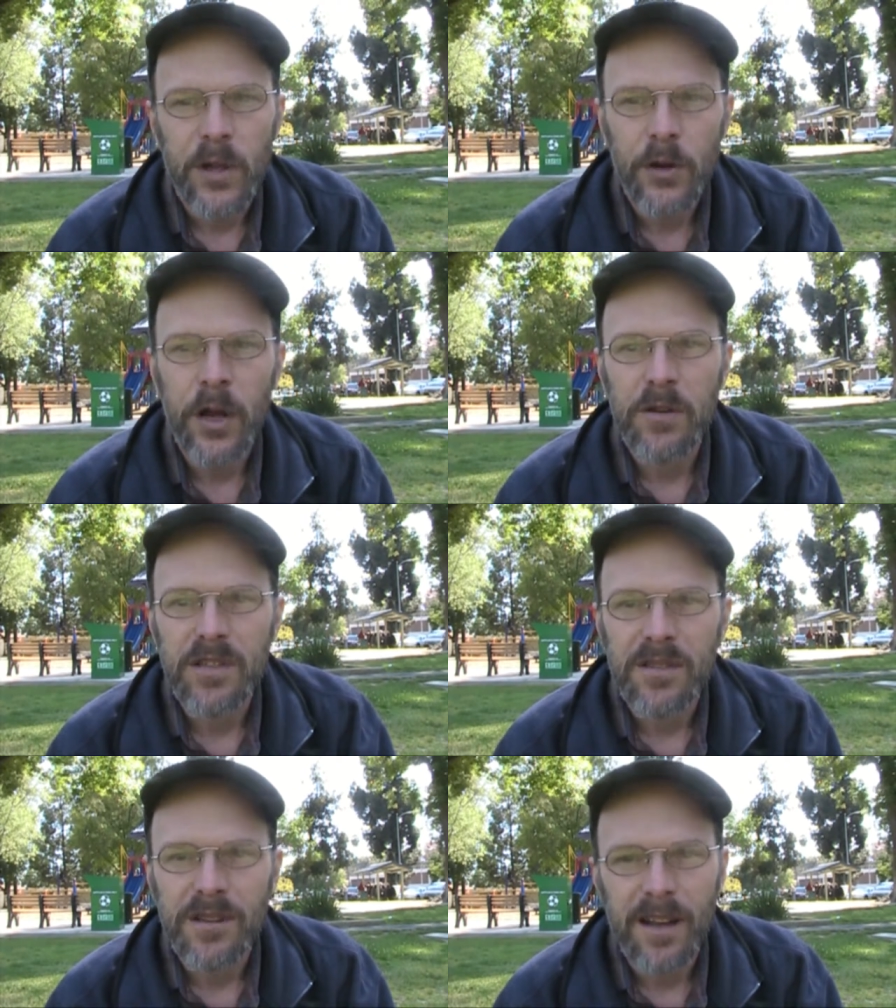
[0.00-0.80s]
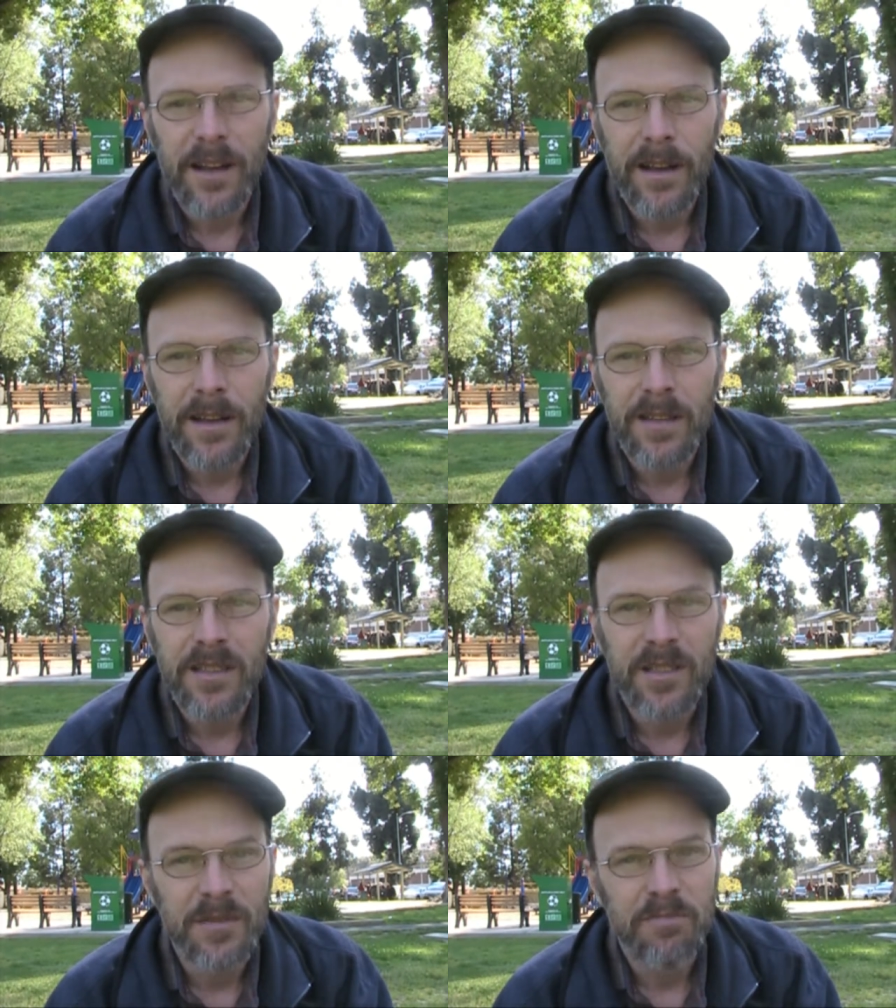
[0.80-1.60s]
who knows? Uh,
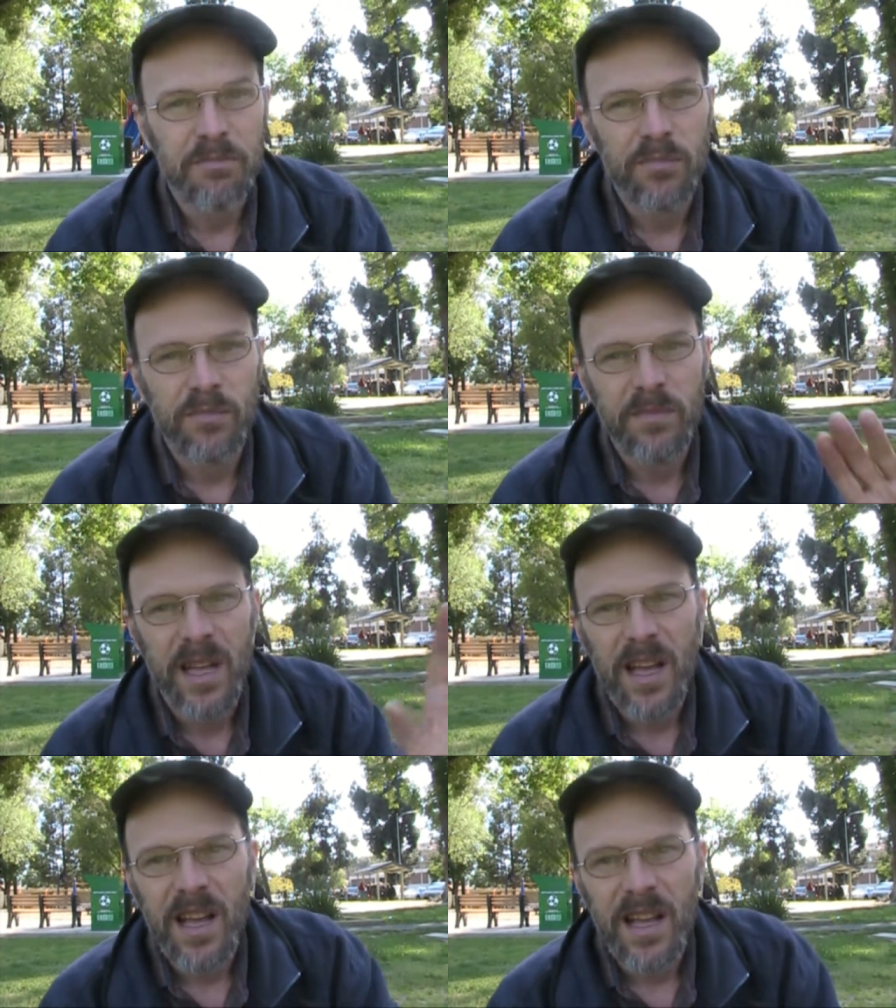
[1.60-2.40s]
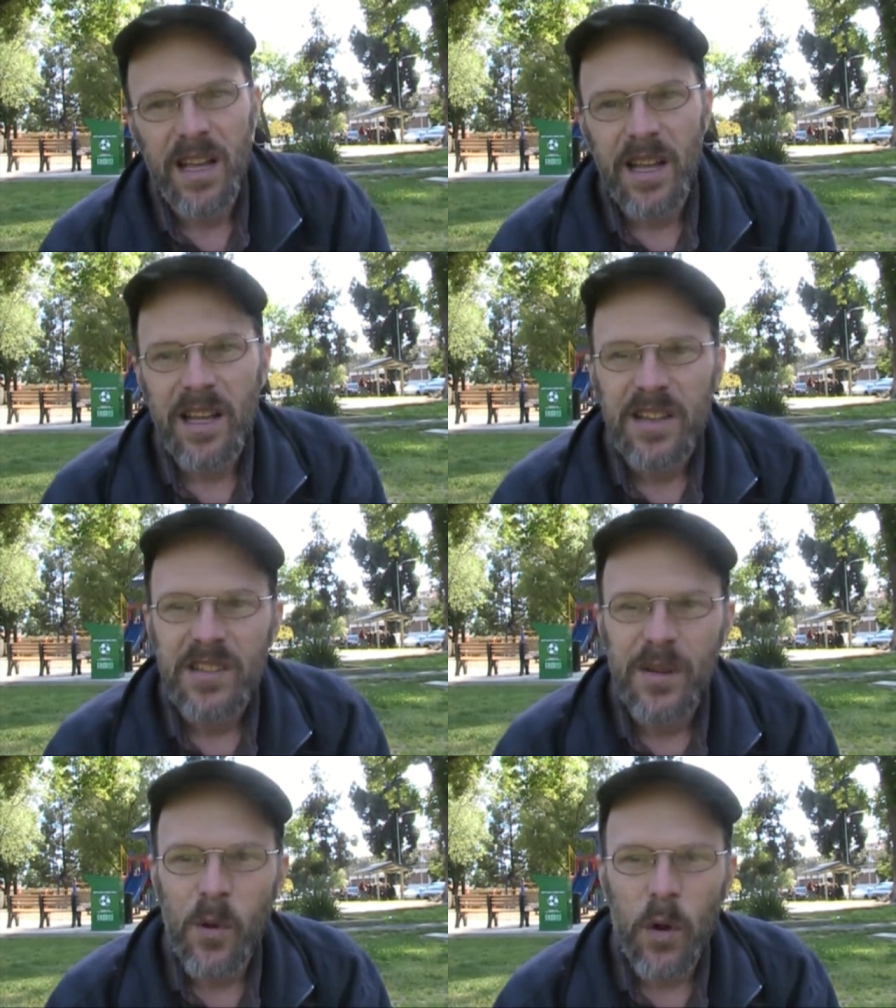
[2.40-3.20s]
it's
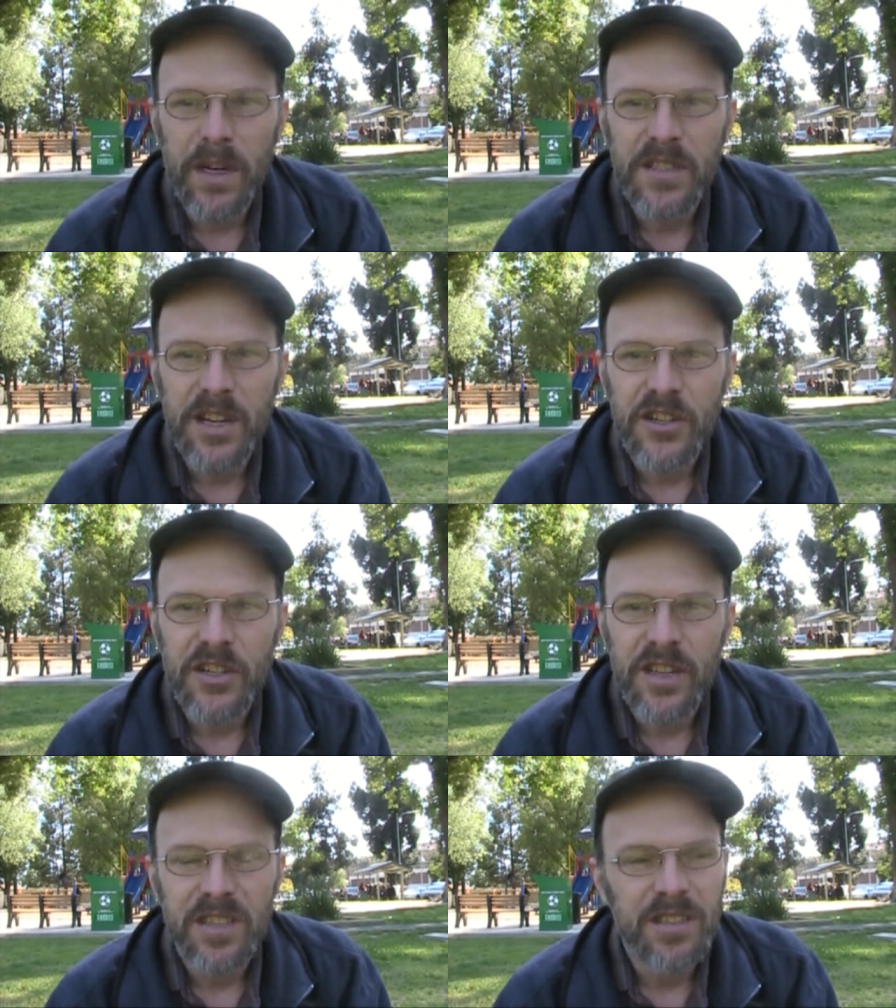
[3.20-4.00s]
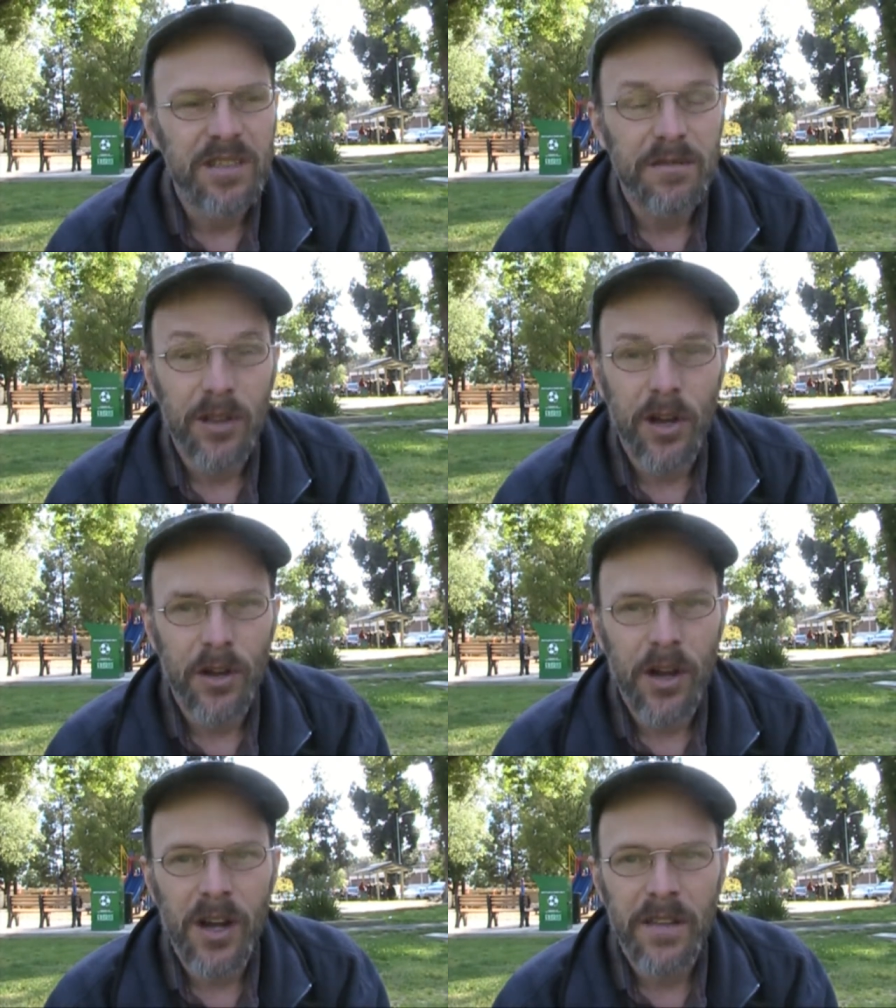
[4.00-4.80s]
some organization that's
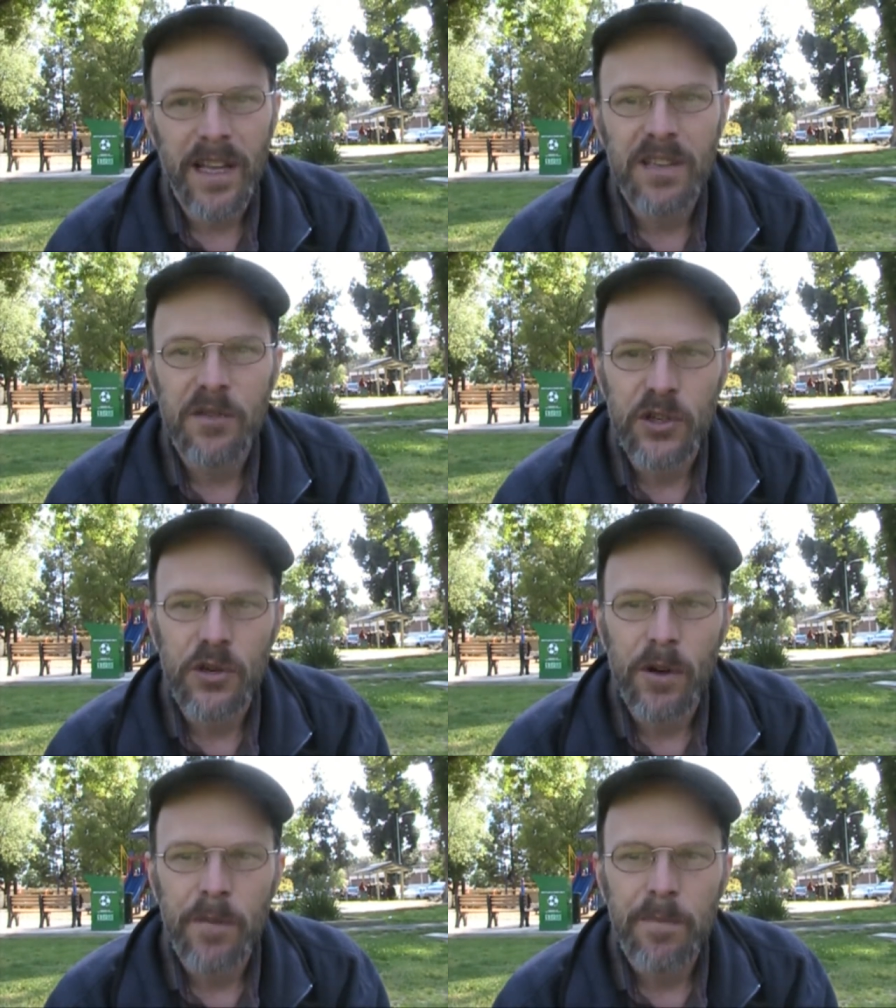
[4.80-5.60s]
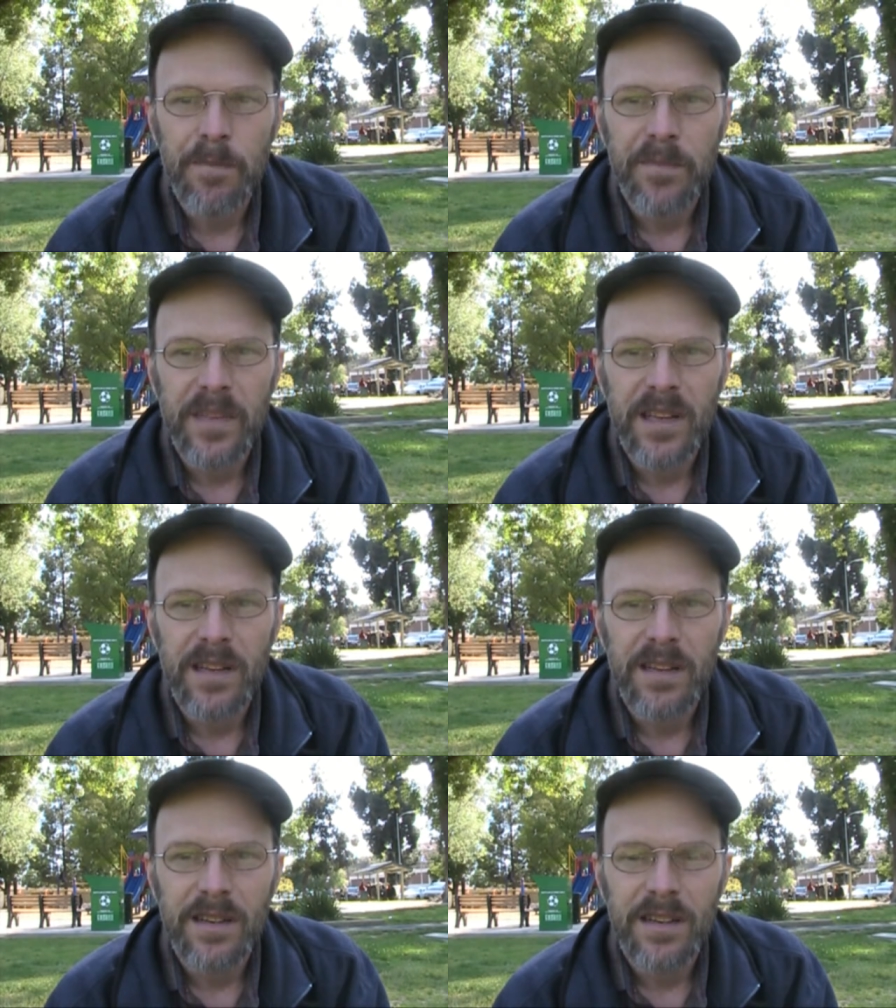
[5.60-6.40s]
long gone, that's for sure.
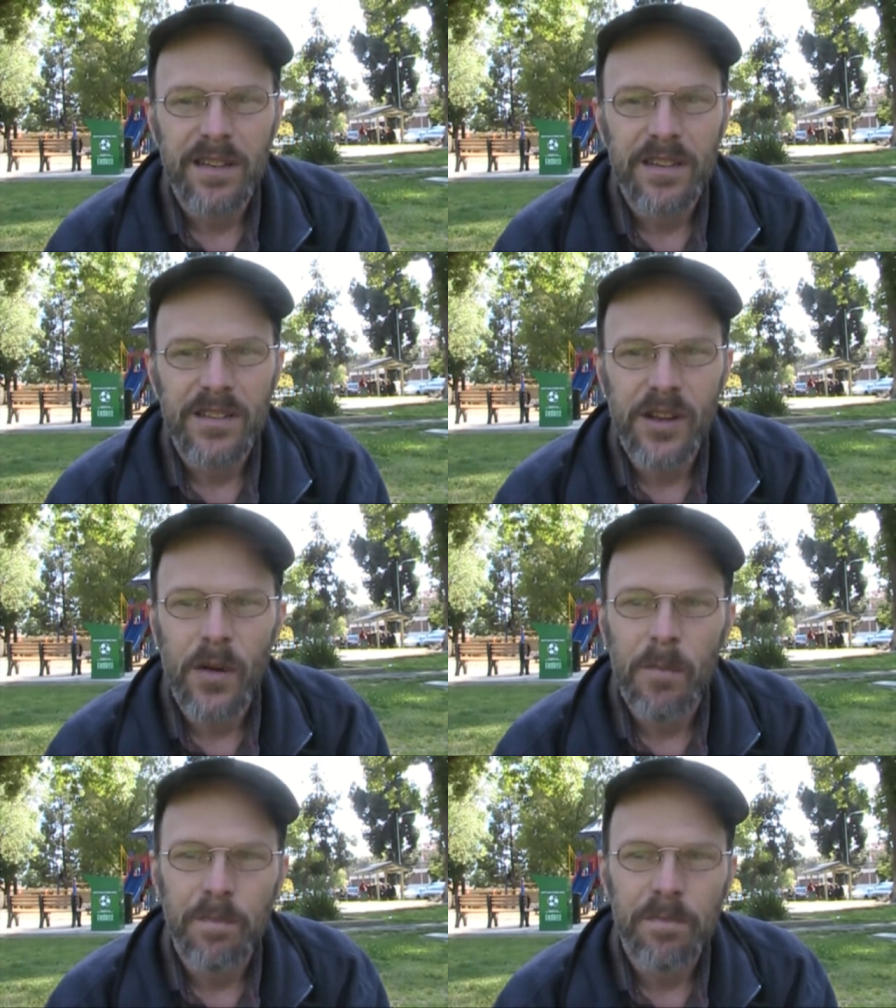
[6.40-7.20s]
So,